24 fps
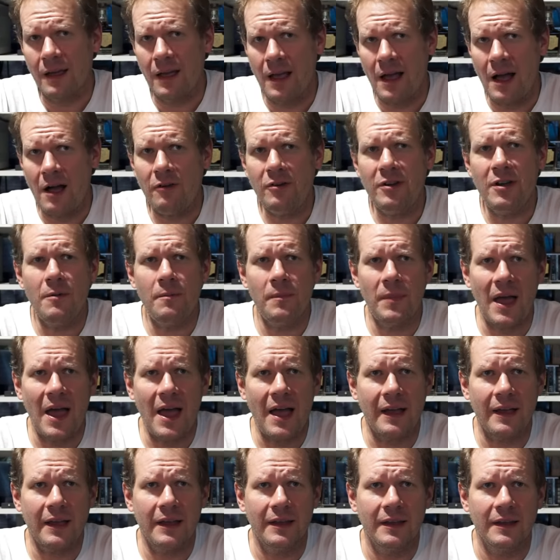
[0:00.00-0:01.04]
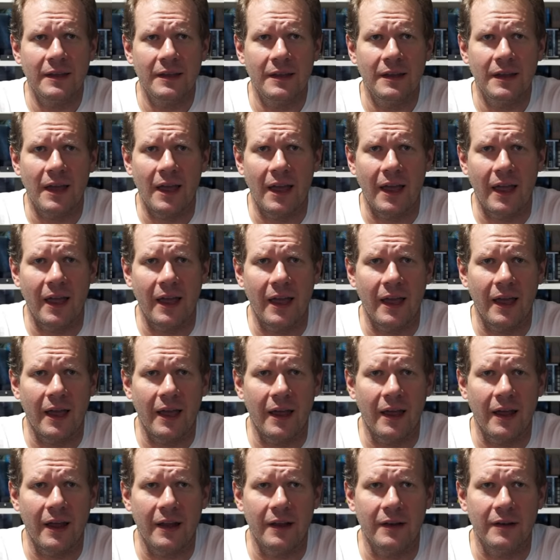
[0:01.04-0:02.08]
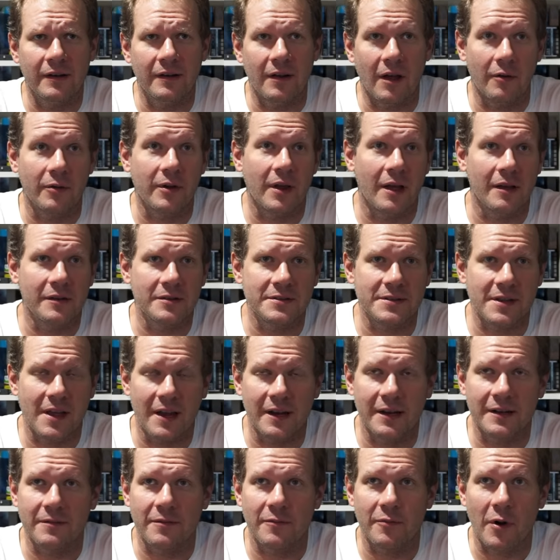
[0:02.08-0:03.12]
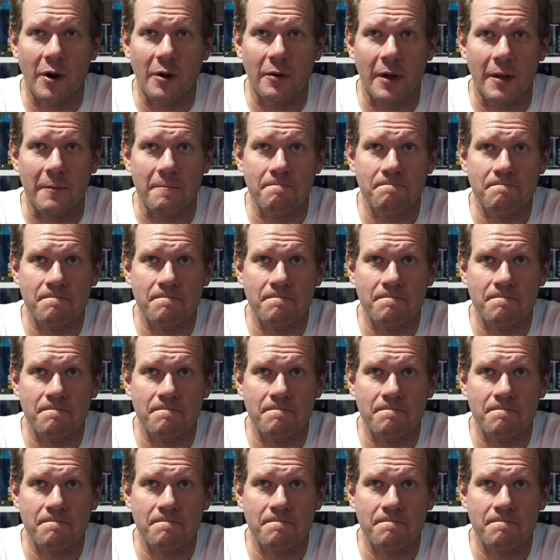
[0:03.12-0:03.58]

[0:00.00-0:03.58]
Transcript: I'll come back and oh yeah, I'll sign it and throw it.